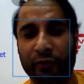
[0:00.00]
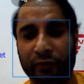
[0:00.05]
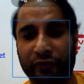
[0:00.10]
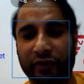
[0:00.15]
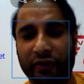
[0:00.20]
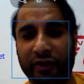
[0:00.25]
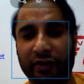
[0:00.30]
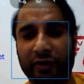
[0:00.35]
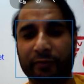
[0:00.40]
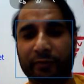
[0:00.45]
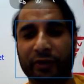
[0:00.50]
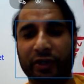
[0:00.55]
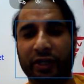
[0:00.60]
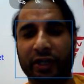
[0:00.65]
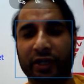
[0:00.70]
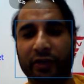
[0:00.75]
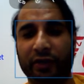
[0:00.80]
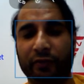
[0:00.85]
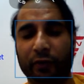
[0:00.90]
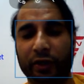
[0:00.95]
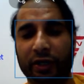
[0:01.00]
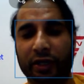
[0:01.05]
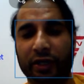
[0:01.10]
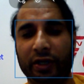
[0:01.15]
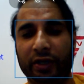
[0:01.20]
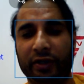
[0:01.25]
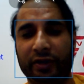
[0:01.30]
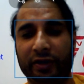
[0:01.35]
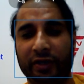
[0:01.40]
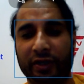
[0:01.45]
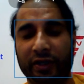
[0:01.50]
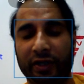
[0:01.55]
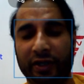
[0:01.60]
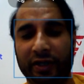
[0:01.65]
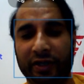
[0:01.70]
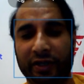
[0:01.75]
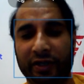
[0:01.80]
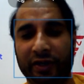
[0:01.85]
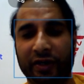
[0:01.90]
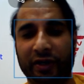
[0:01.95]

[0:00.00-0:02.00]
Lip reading: set up the gateway and